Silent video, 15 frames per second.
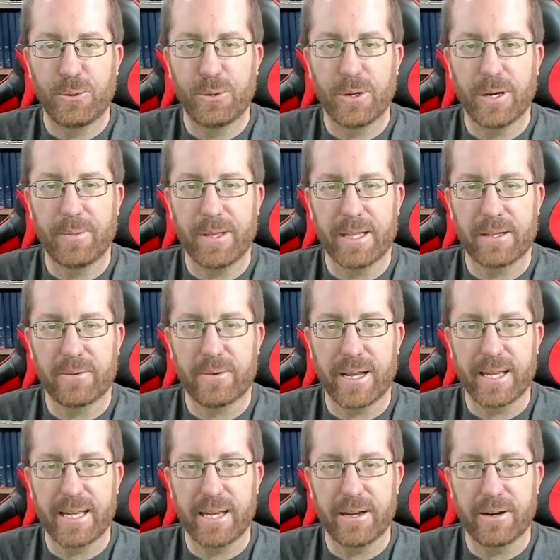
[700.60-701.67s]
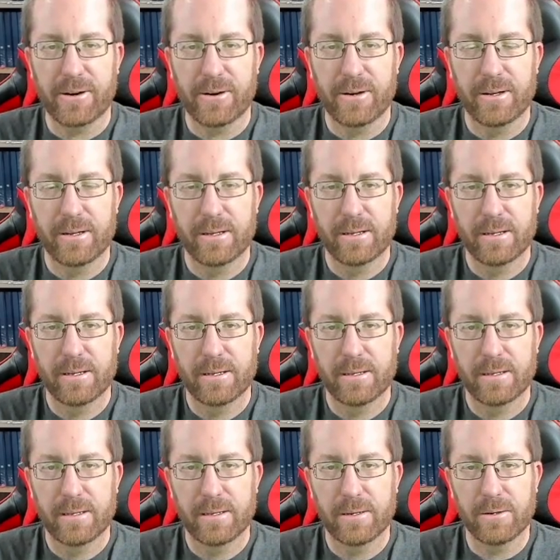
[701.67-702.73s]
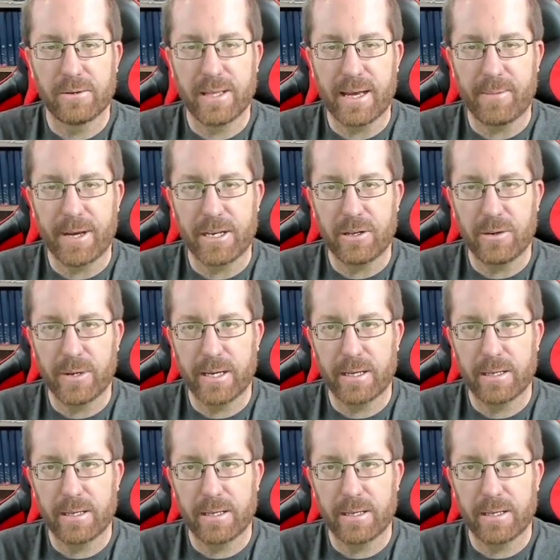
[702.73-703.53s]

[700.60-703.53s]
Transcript: I'm not in the right gear. Oh, that might do it.